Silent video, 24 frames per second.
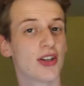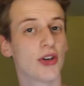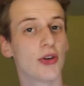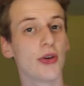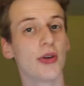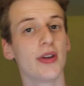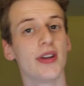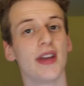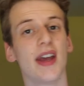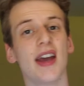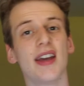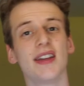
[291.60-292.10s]

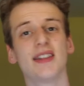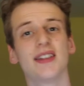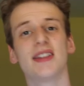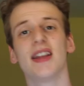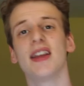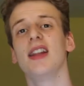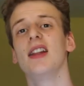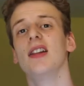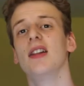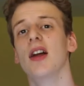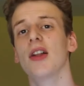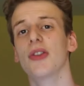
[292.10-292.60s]
create a
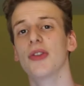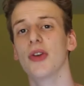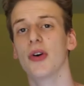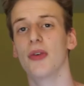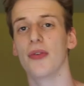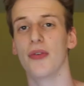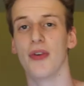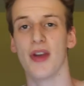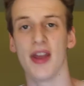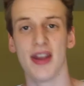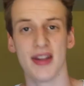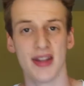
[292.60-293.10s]
lot
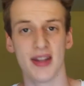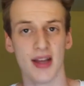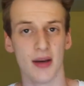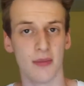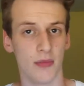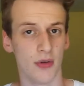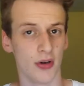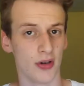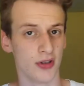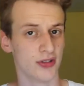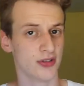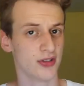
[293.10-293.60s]
of hate
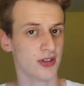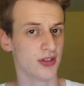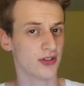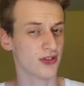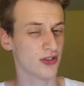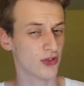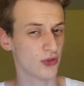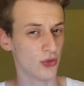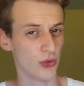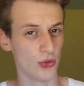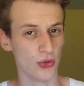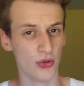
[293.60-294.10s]
amongst
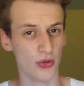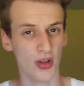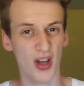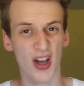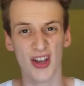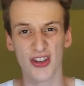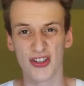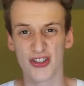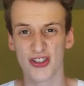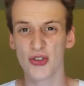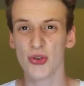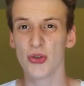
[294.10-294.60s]
school
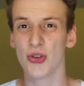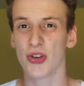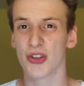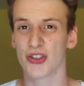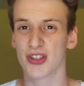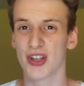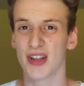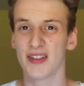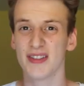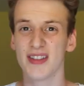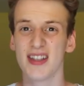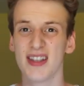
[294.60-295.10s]

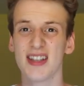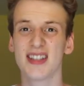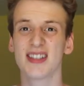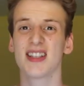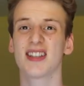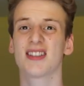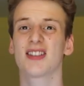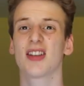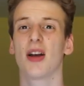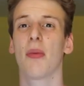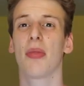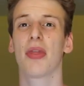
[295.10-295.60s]
shooters, and this
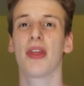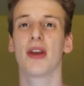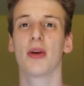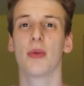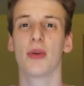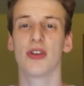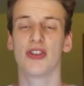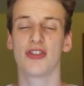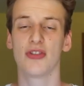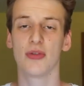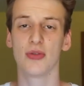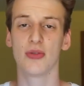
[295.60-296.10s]
is something
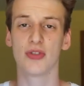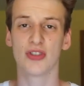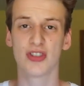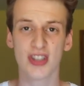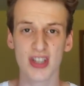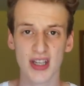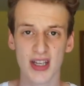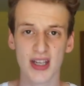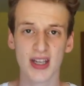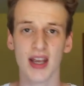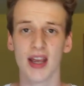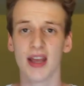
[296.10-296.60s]
which you
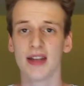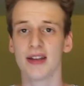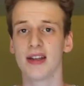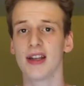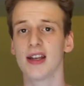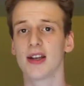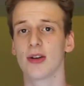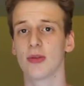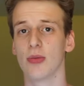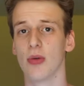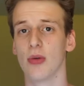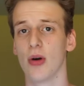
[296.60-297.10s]
see in a
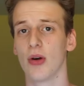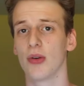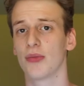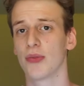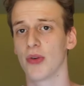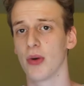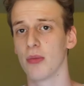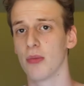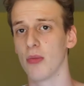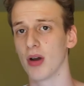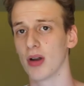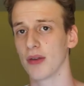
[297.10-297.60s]
quote
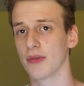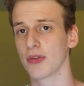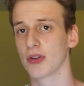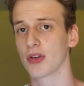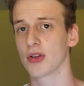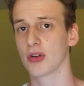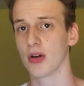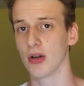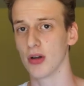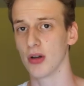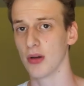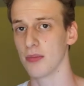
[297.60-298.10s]
from one of the
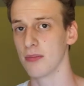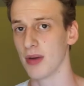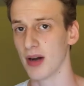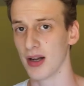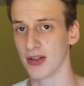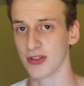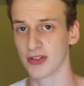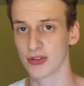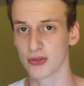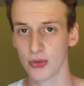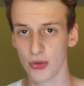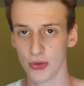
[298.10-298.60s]

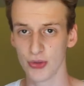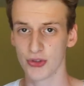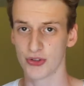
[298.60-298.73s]
Columbine school